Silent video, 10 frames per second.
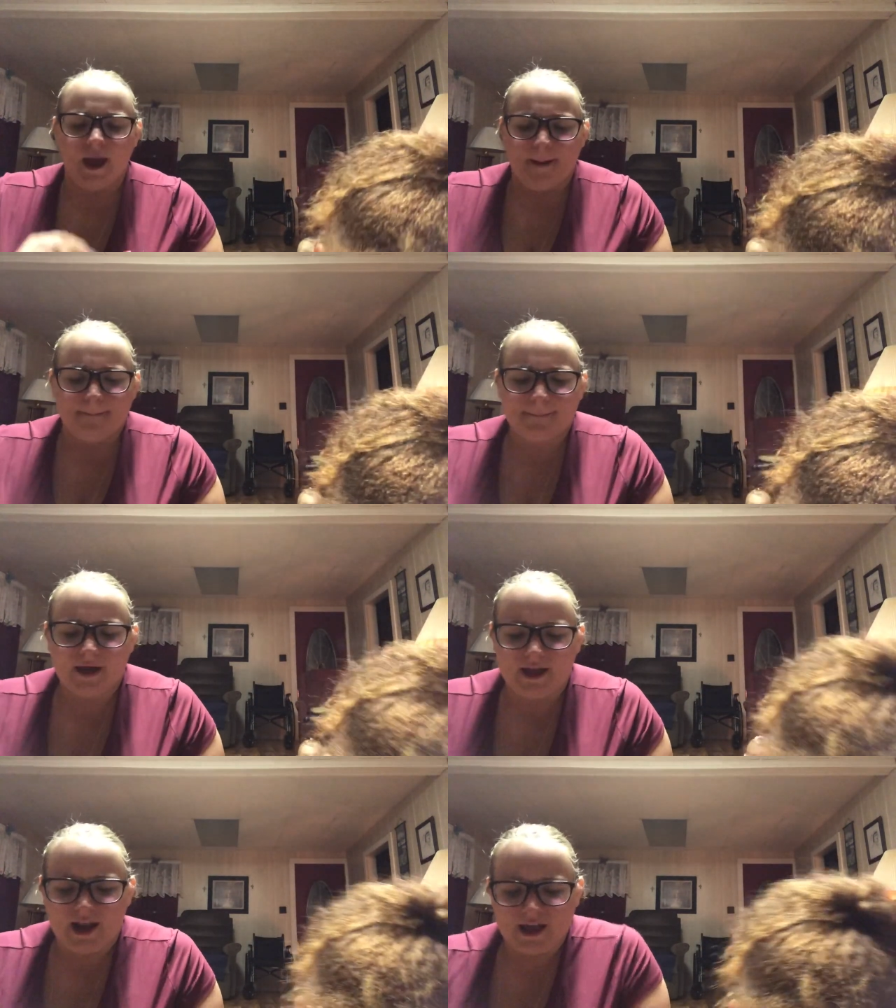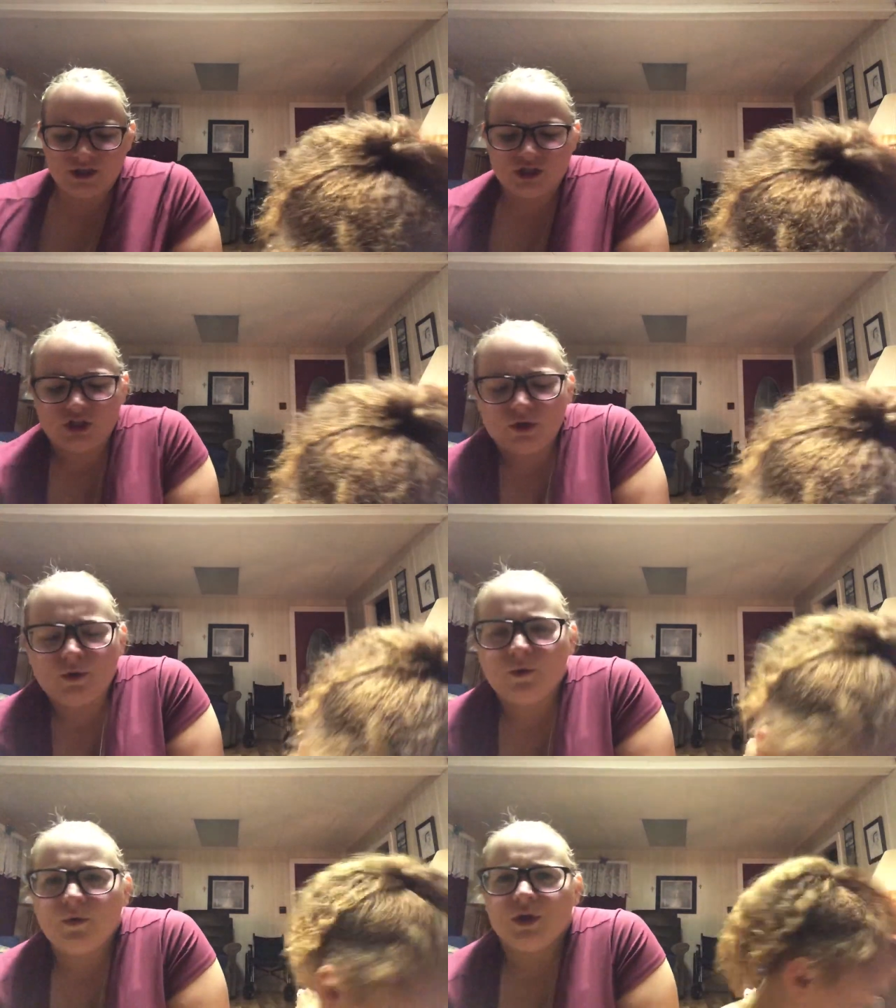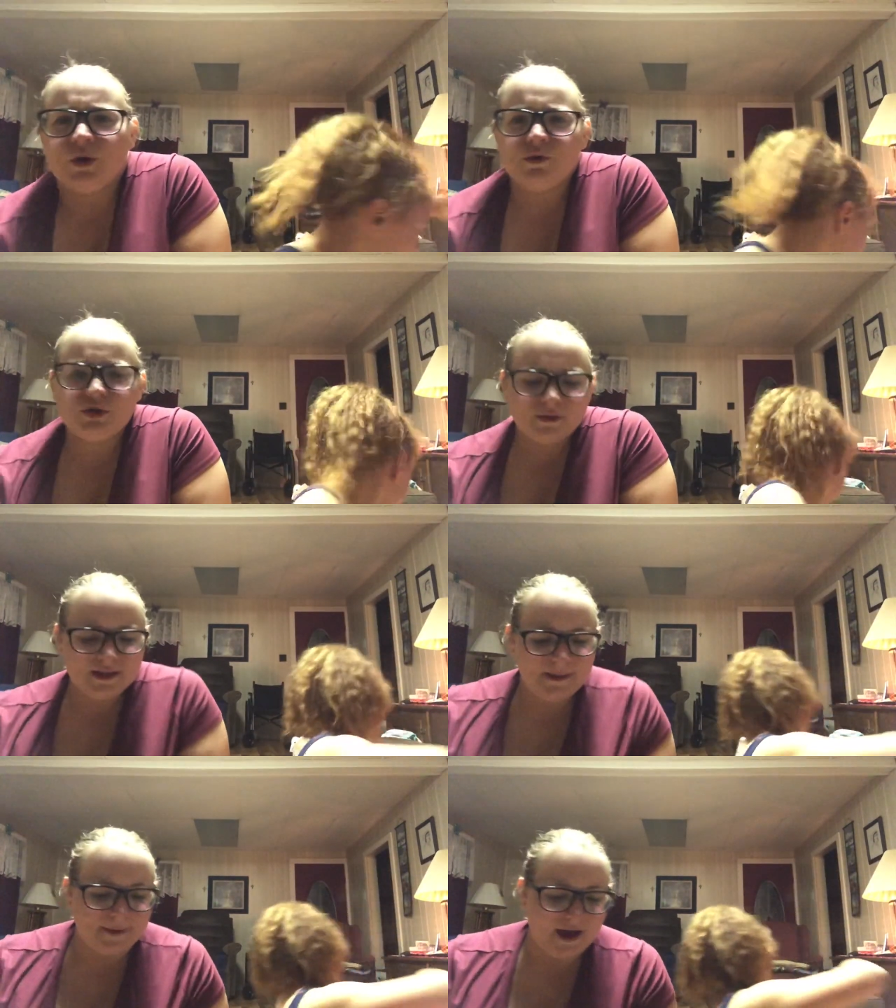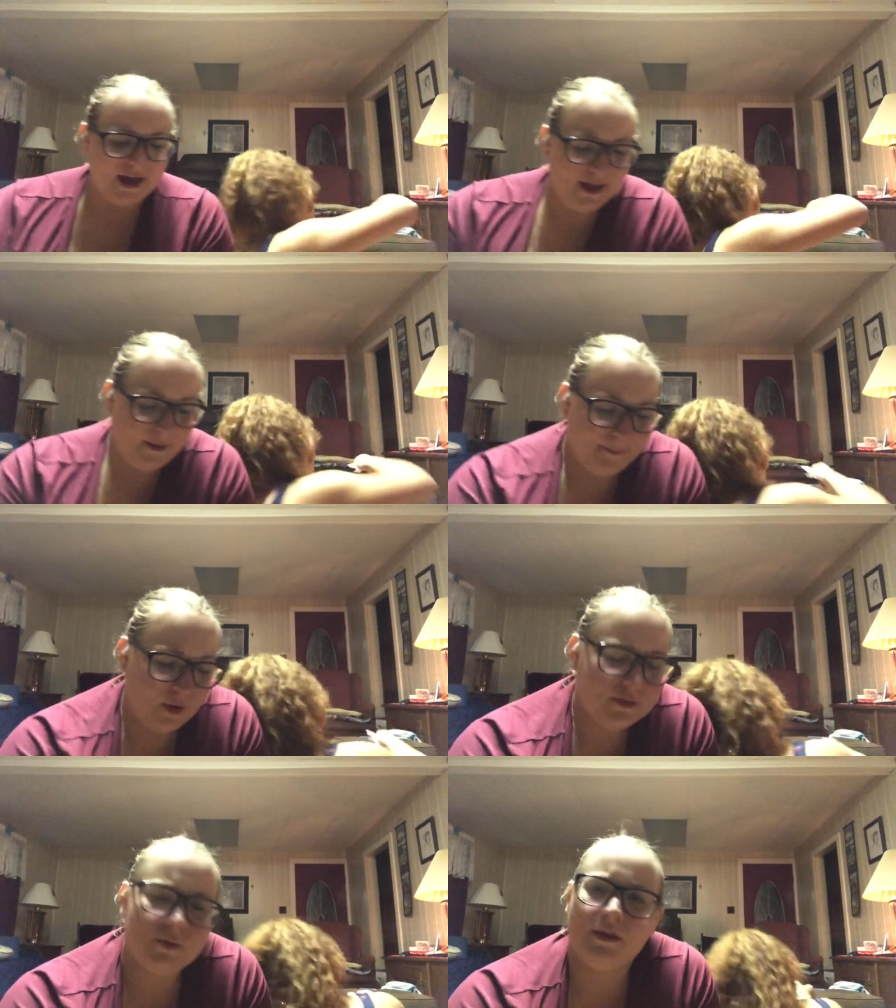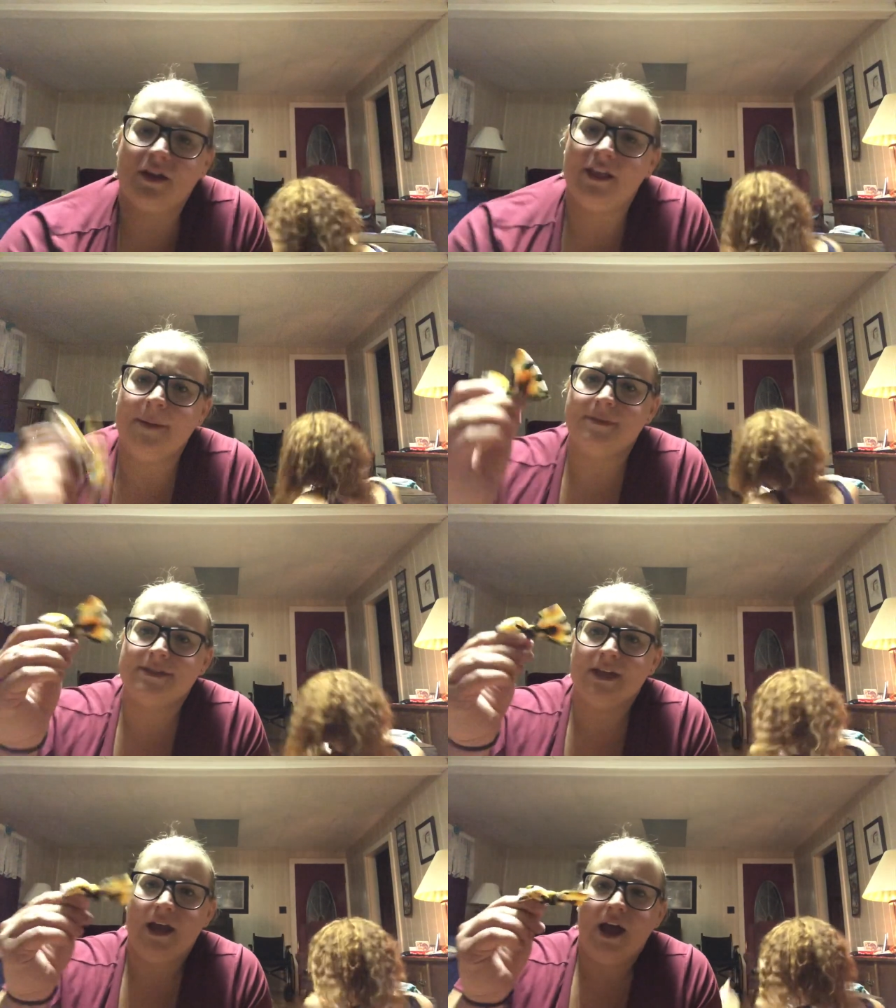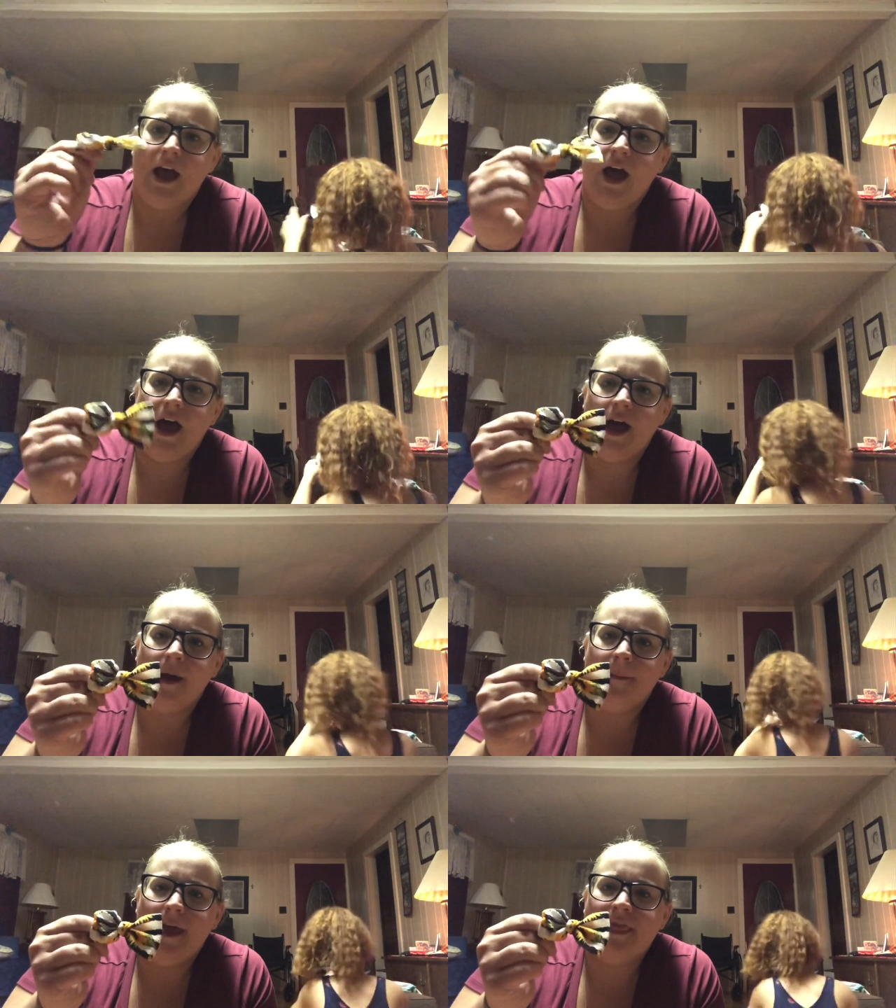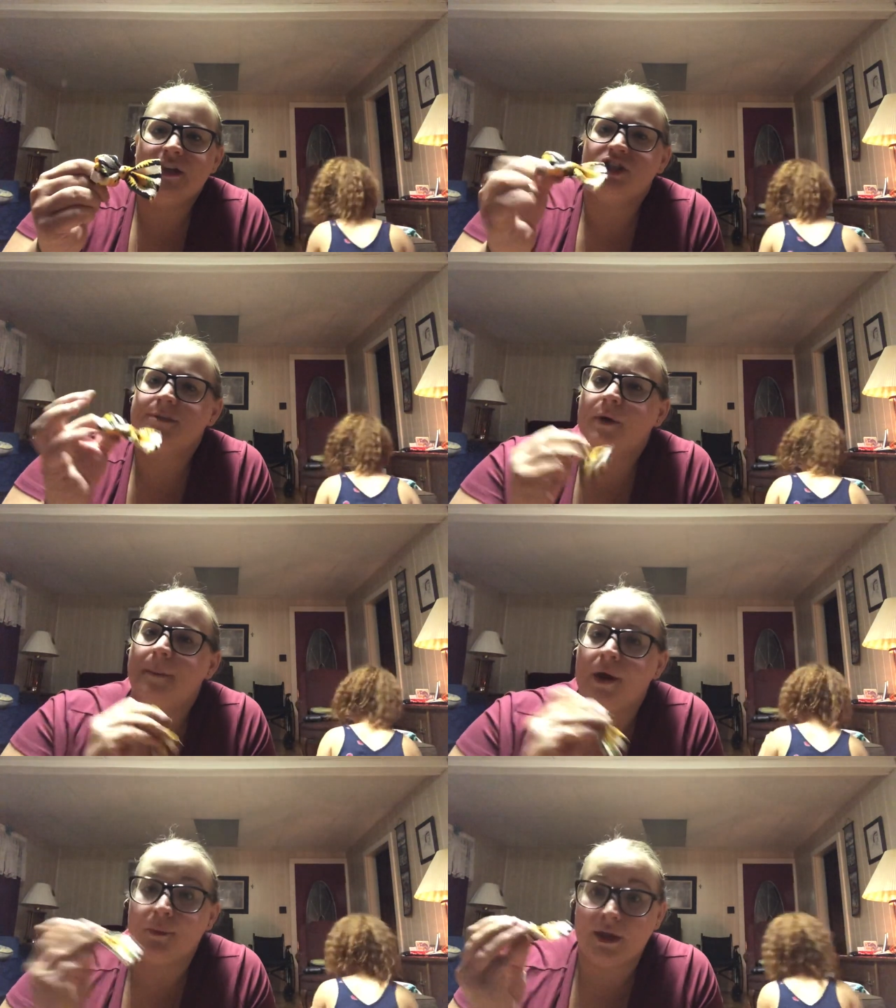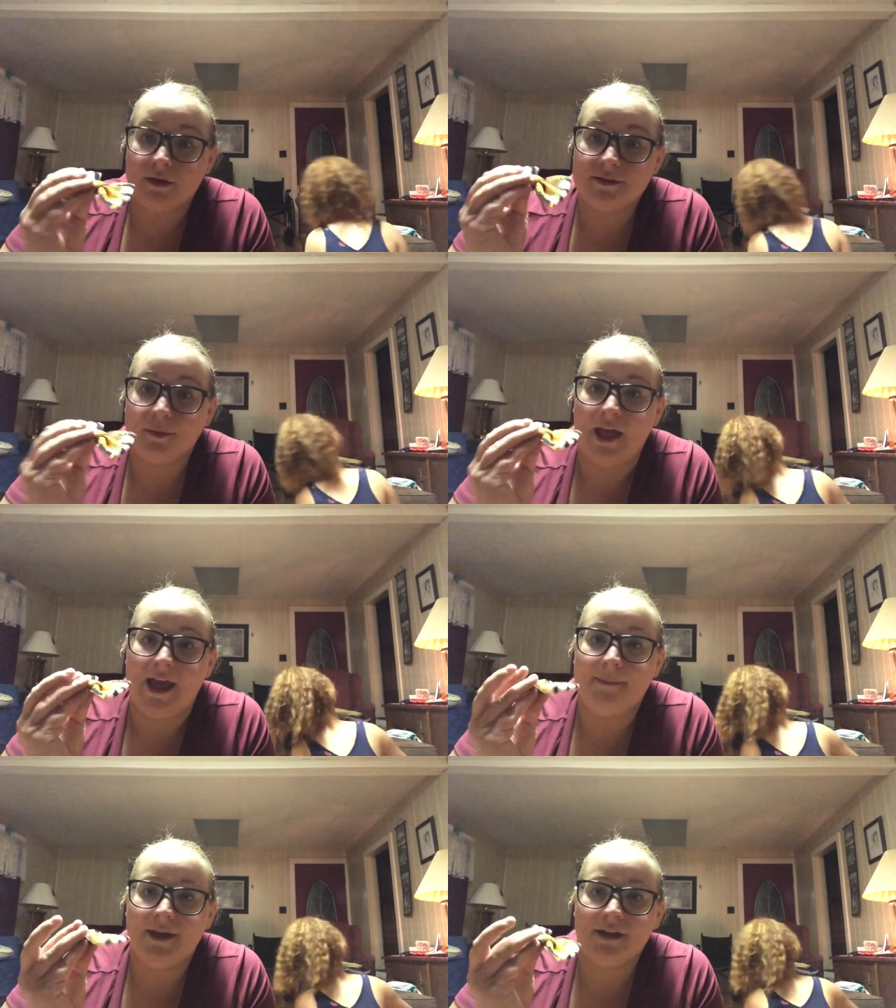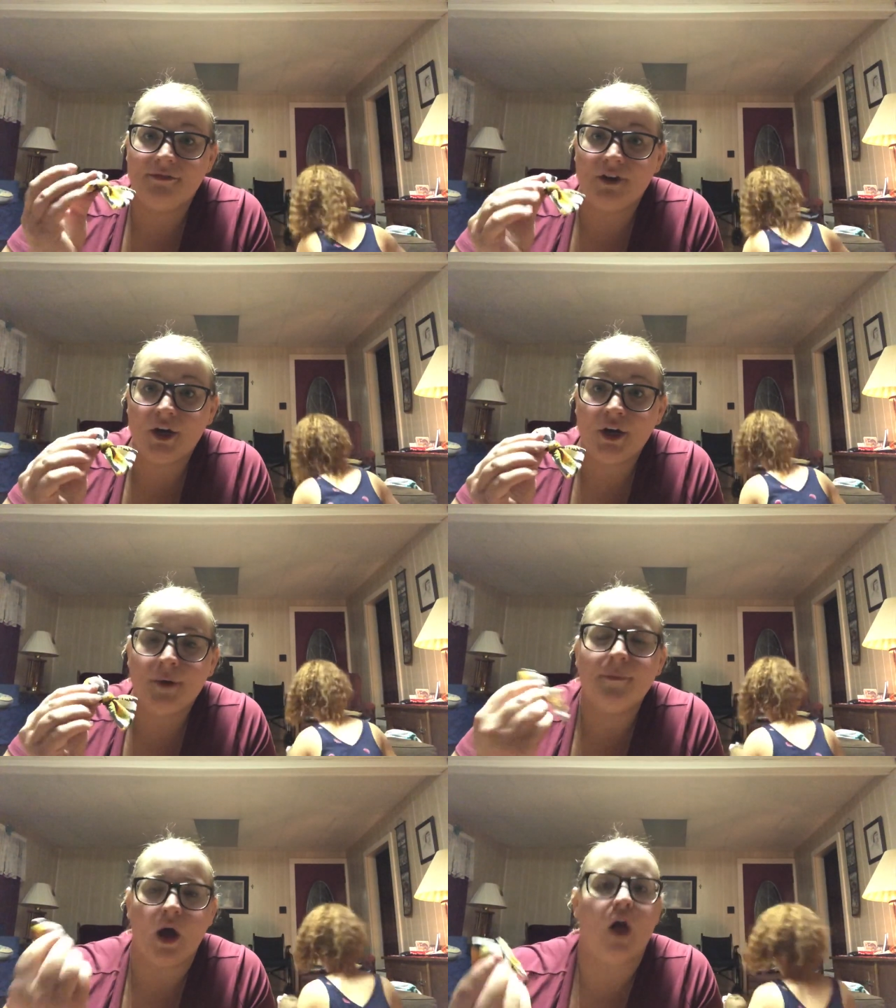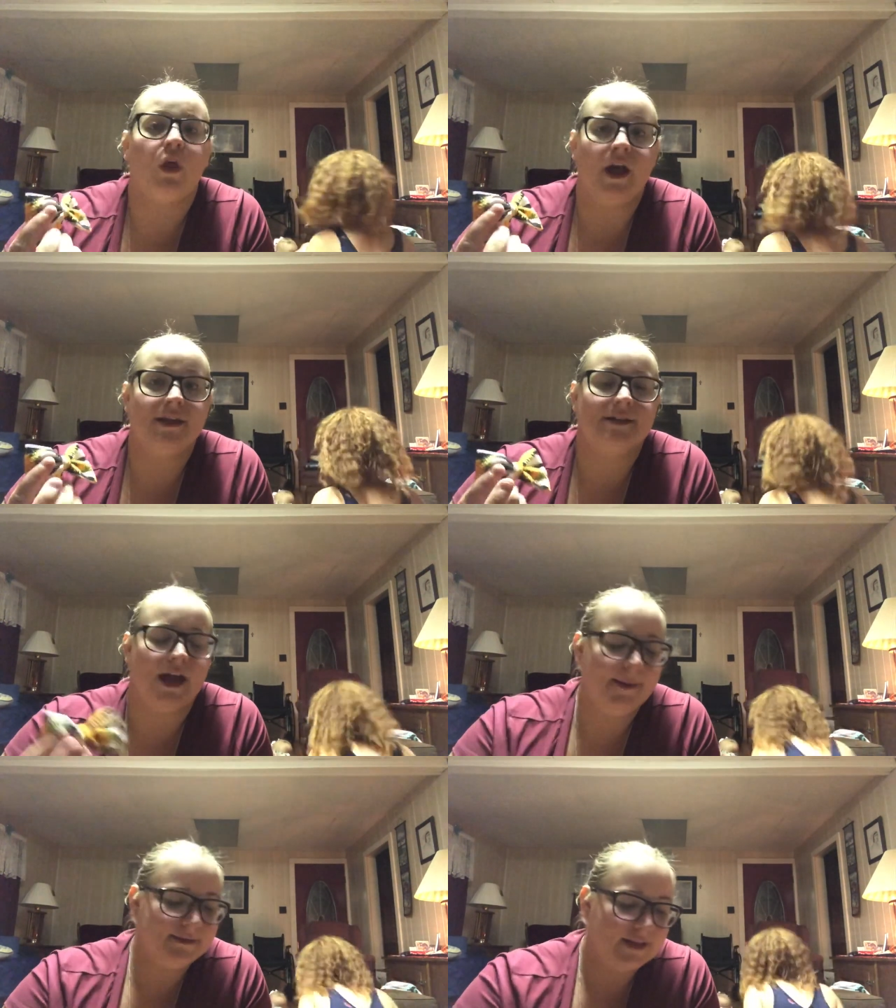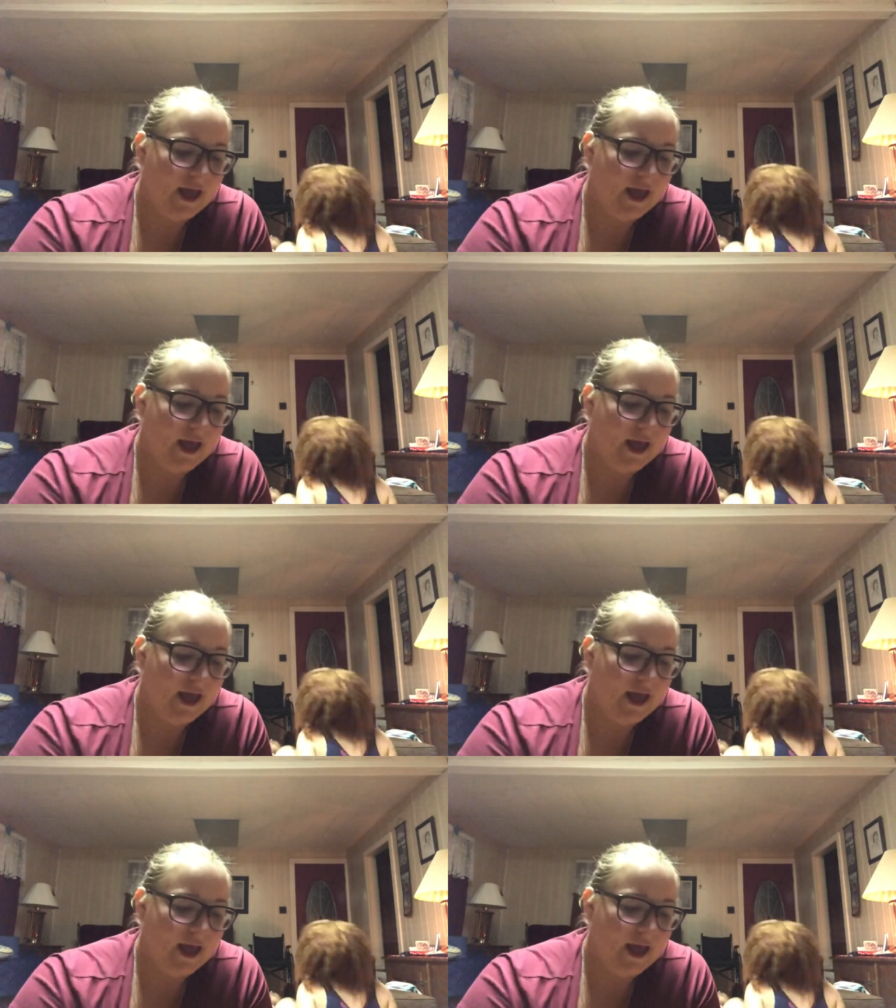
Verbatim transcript: Wait, but I do usually buy bows with clips um, and then just put them on a reusable headband for her a lot of times.